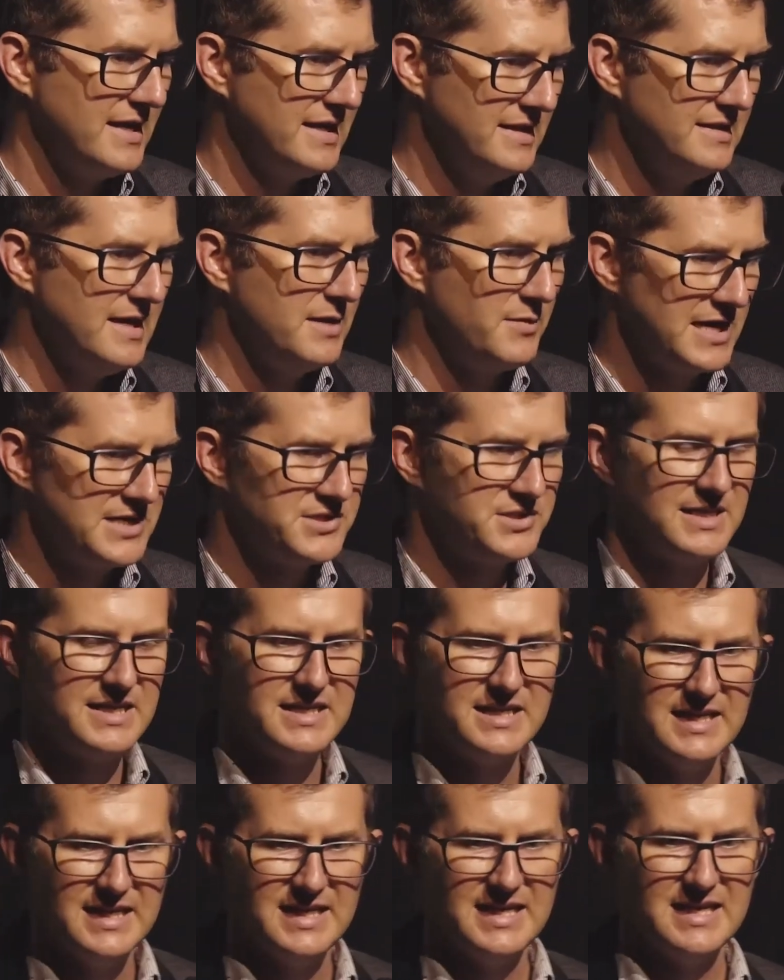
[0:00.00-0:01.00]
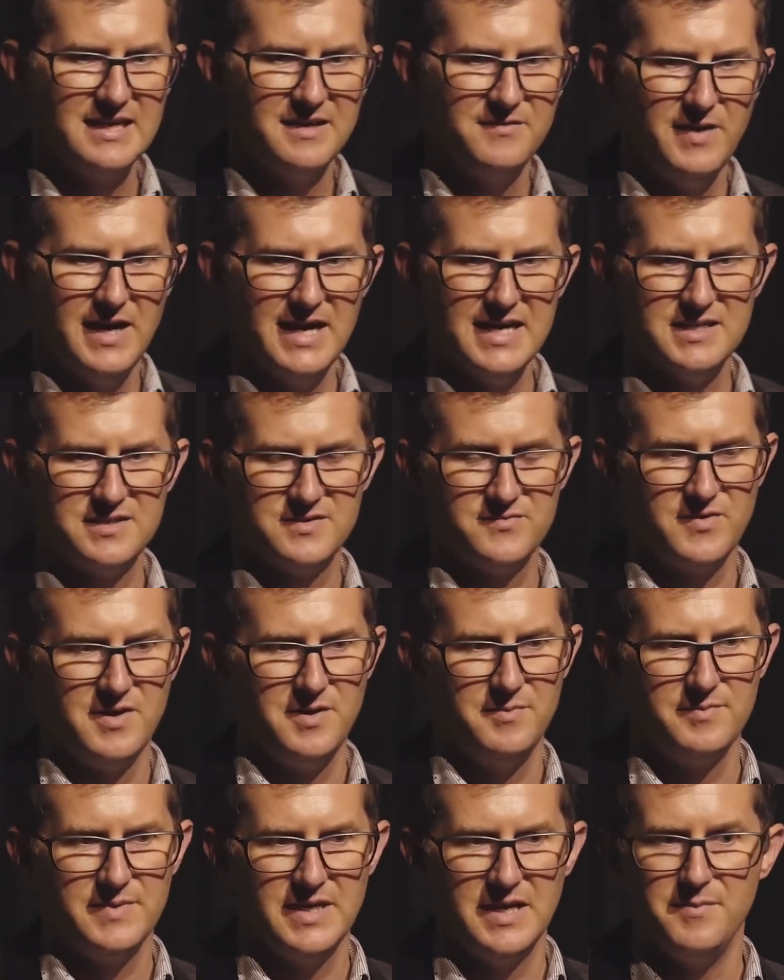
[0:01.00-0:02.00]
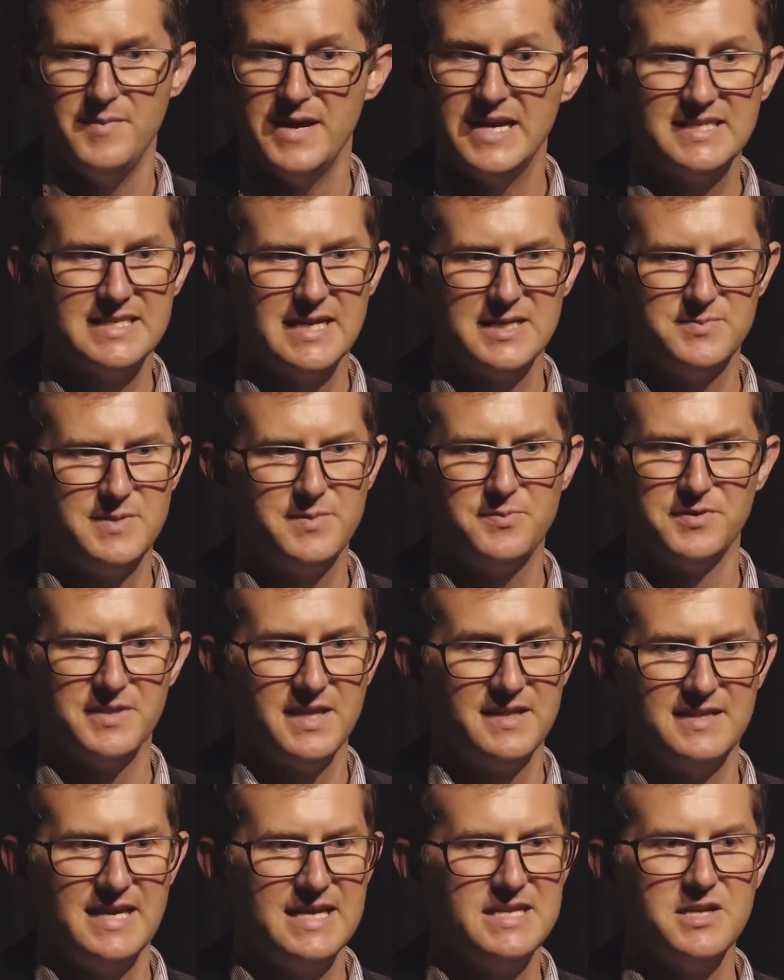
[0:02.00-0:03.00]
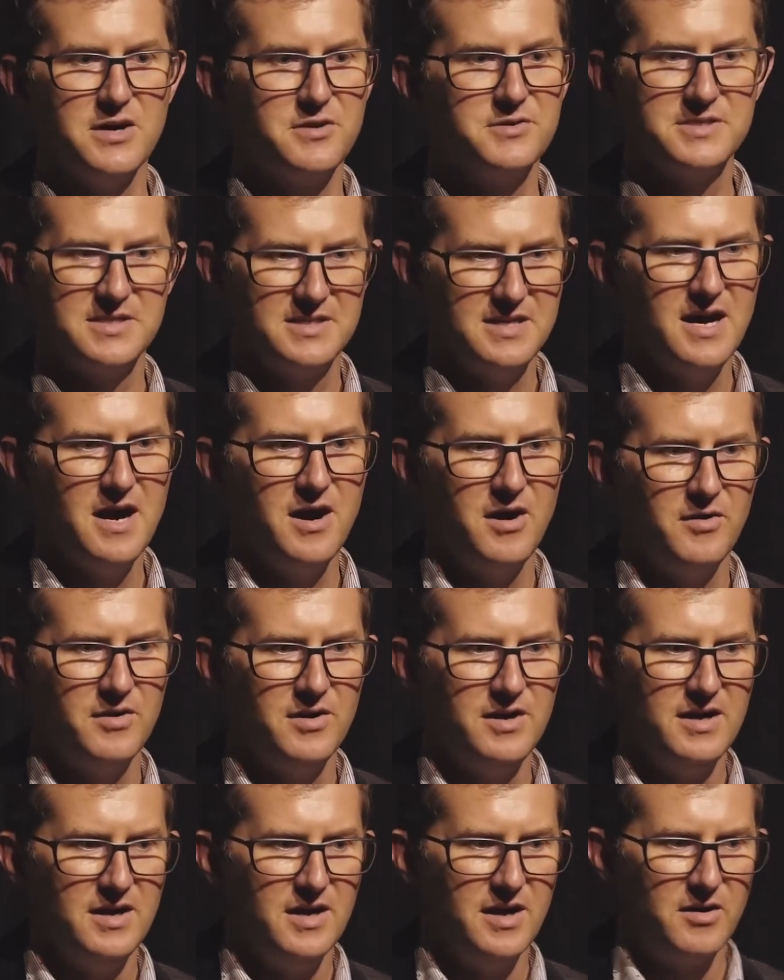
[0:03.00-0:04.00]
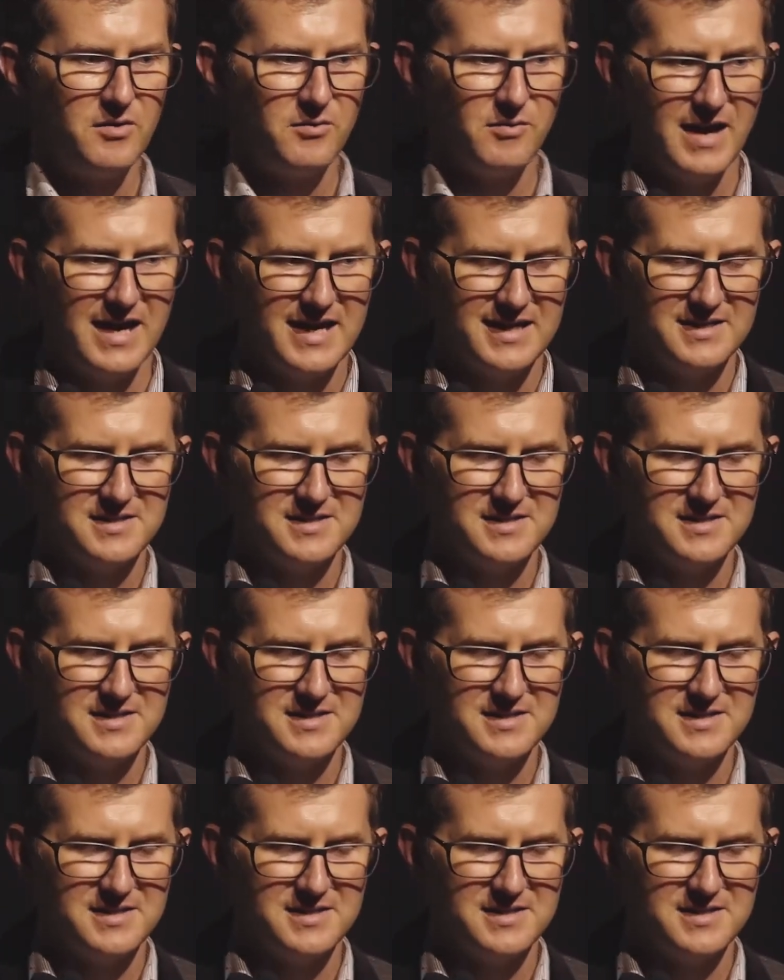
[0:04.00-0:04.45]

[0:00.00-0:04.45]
And they were actually getting advice from, you know, many times people that they don't know, right?